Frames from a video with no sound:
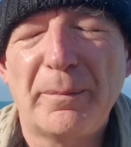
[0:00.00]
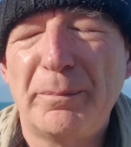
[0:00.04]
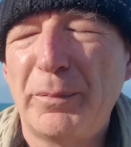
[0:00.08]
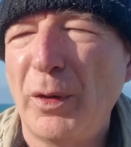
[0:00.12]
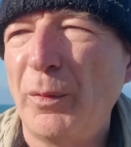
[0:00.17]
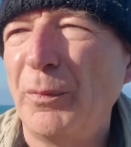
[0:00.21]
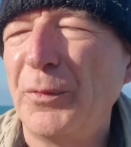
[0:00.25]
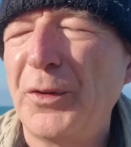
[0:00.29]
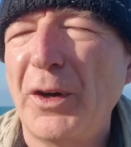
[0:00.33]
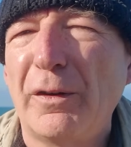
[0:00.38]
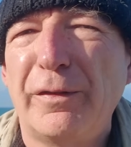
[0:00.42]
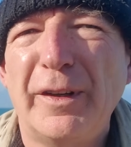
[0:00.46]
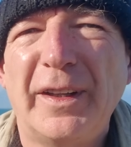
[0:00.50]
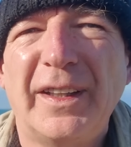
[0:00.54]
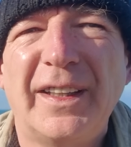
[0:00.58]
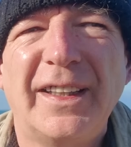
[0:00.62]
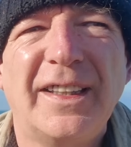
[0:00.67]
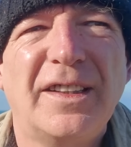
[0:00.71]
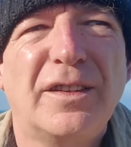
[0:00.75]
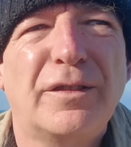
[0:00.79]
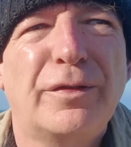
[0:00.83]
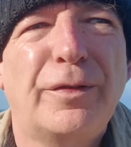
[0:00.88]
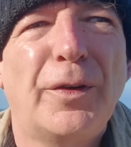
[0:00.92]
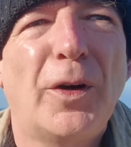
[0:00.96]
bumped off at
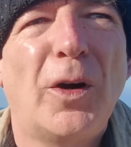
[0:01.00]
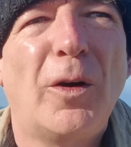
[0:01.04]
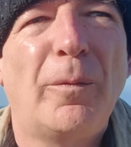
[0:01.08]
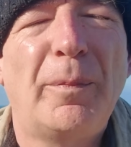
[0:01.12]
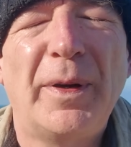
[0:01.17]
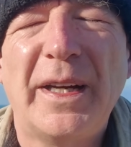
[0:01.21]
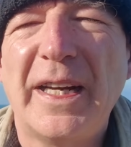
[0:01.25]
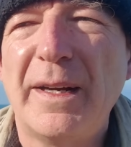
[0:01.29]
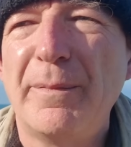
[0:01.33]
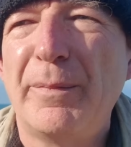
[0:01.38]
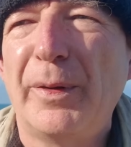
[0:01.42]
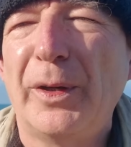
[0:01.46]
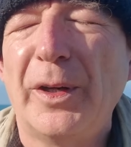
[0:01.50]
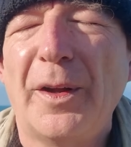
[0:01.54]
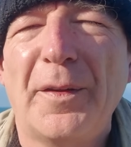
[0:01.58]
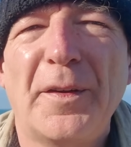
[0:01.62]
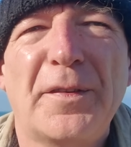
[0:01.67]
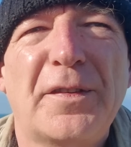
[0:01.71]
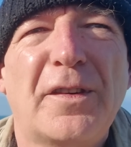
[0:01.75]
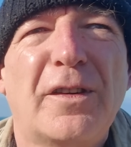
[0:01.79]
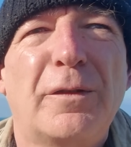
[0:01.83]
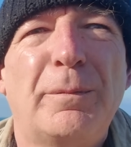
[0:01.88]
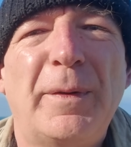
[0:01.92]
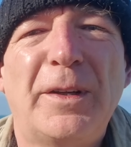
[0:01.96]
least 4 people and
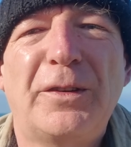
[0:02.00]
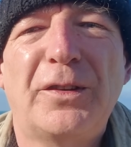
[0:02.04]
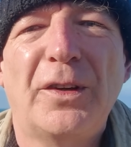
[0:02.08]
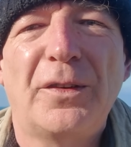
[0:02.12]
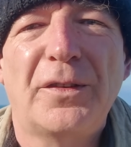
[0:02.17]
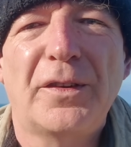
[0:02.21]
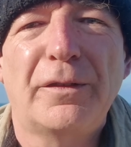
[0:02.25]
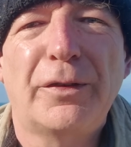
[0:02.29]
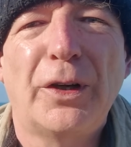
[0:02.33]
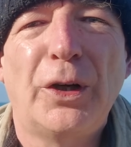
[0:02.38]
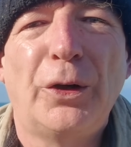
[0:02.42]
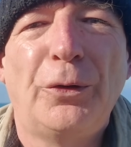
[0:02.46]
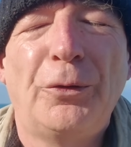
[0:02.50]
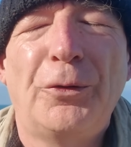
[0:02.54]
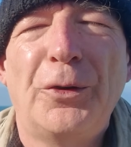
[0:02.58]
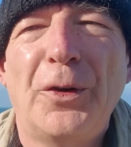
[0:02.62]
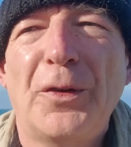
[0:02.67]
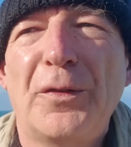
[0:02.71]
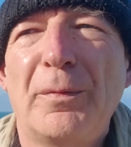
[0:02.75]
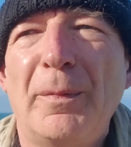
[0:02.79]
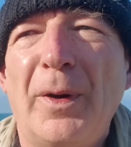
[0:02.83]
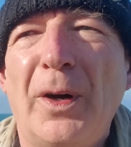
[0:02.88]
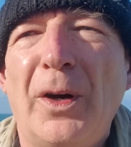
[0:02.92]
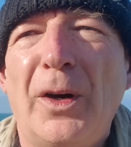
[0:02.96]
the suspicions of
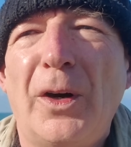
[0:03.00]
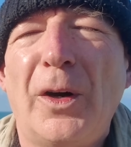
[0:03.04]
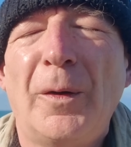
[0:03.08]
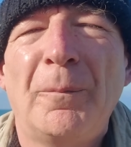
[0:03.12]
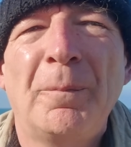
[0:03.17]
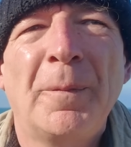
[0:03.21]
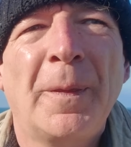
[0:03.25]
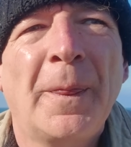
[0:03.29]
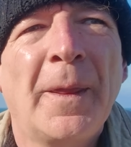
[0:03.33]
hundreds more.